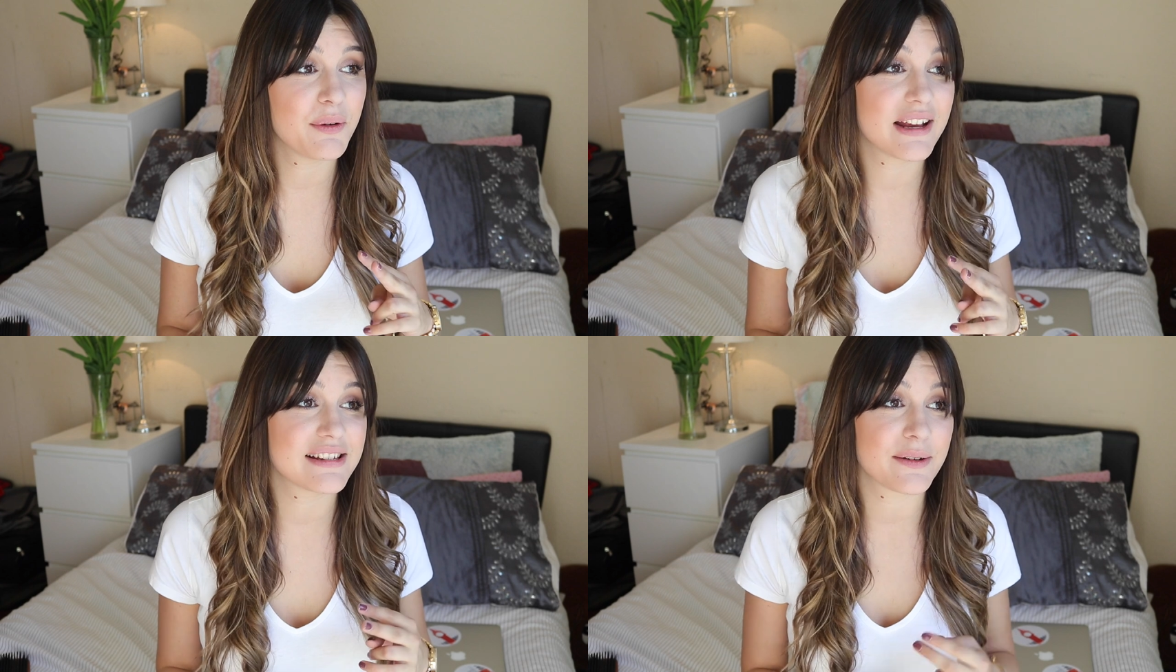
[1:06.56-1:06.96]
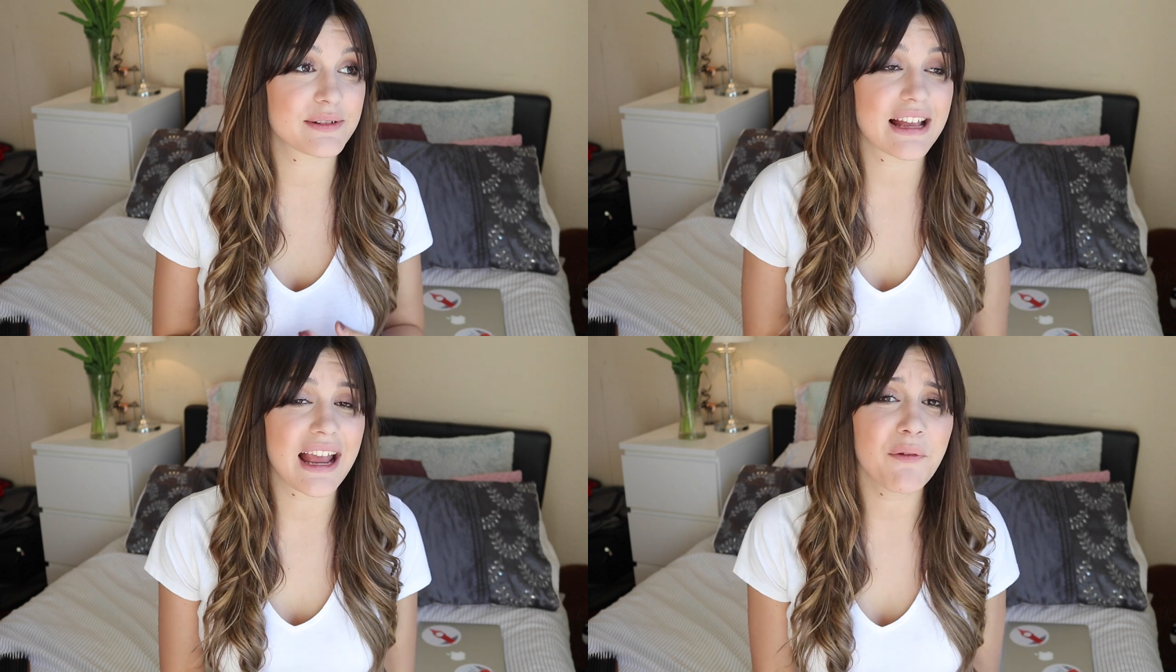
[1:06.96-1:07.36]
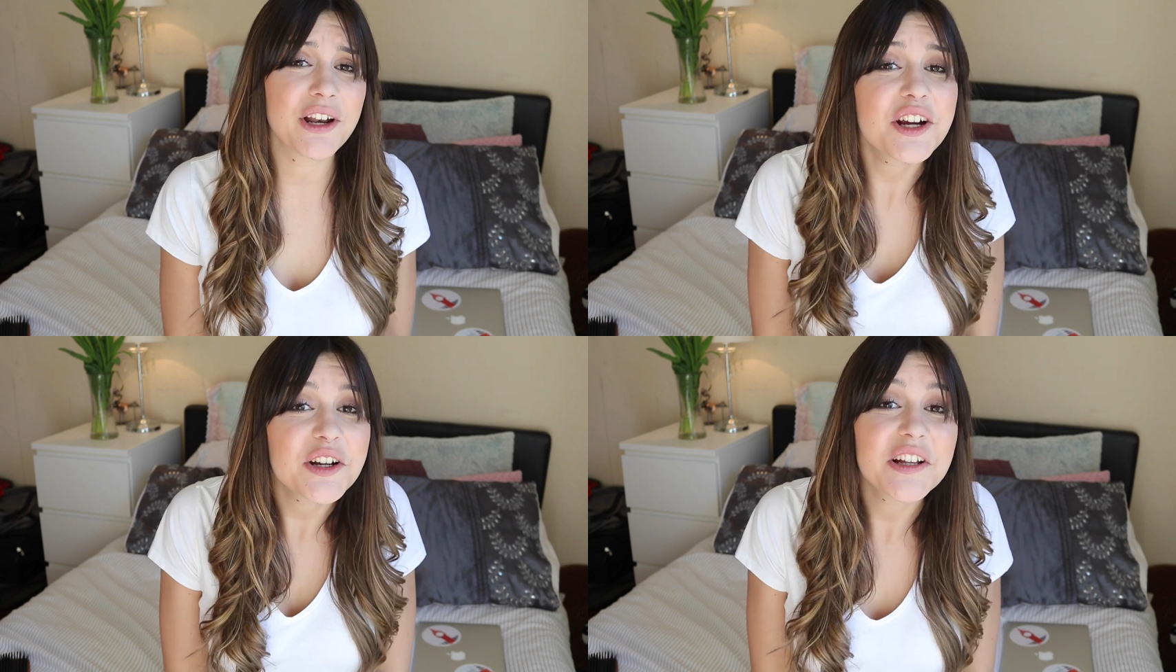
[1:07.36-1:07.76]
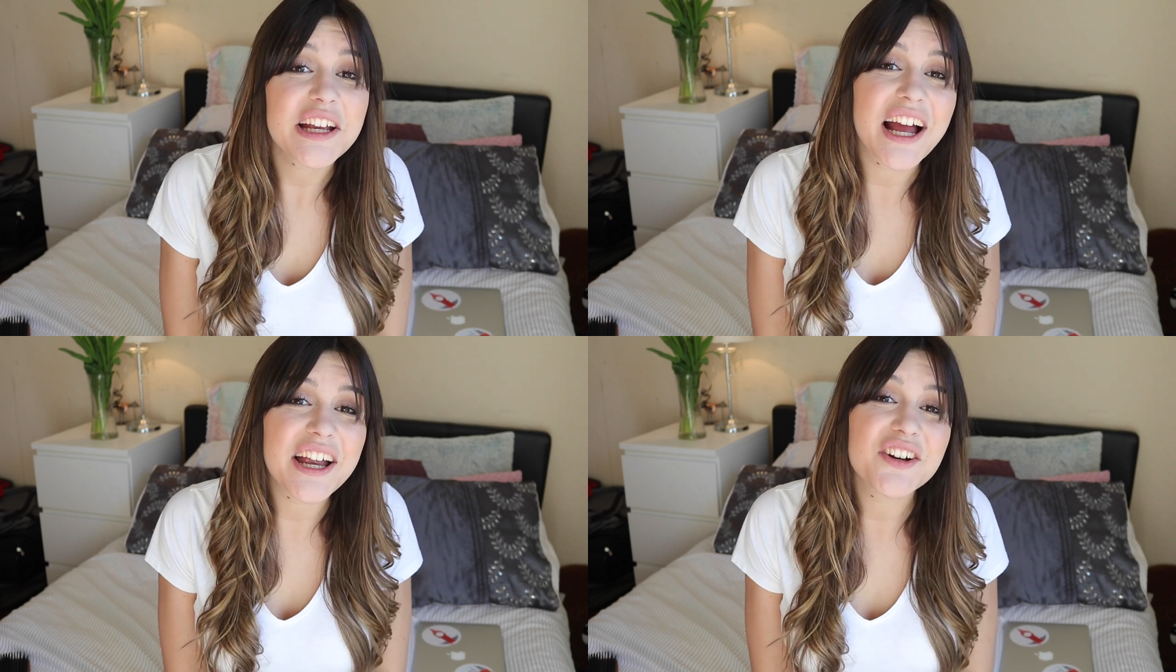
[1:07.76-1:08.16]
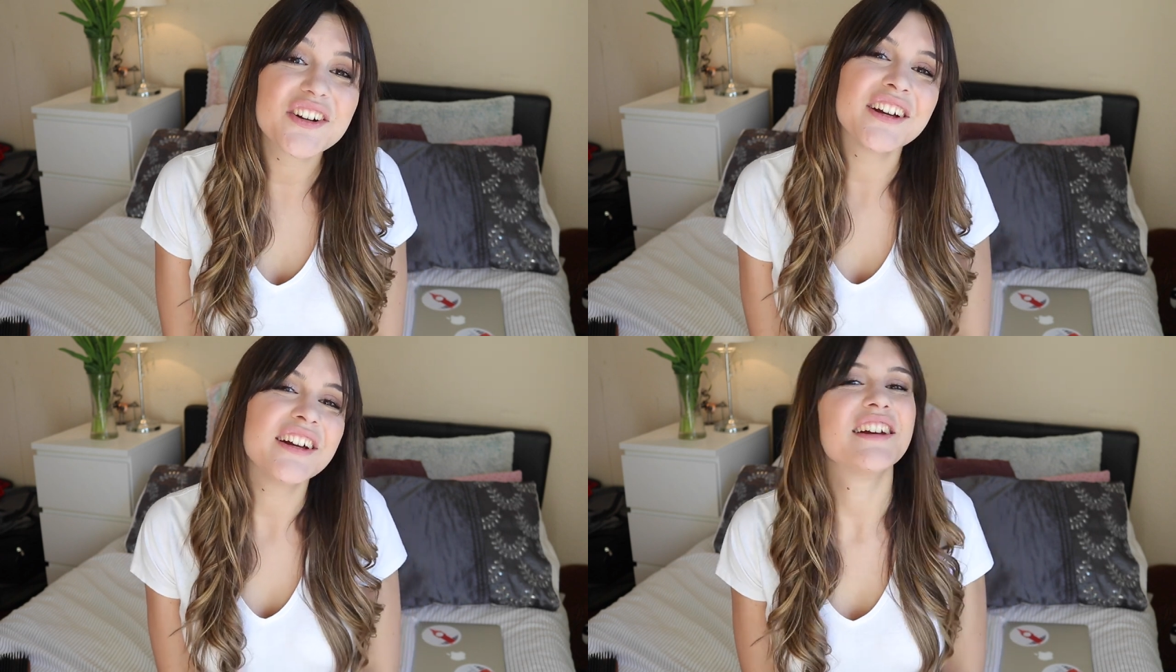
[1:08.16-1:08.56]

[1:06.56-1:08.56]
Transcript: weeks I was like I want a curling iron